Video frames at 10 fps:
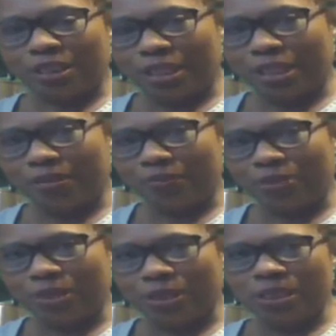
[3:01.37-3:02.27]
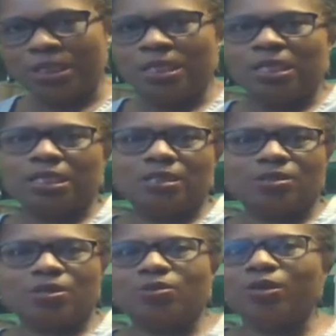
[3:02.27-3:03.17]
the camera, and
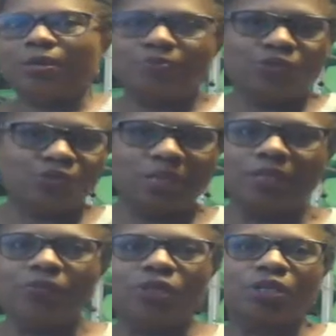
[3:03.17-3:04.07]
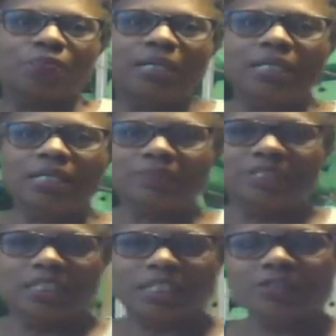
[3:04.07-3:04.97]
so I'm trying to work on my ums
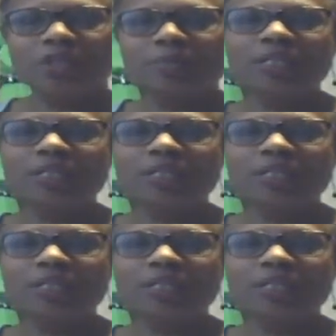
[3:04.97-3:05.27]
again. So I'm going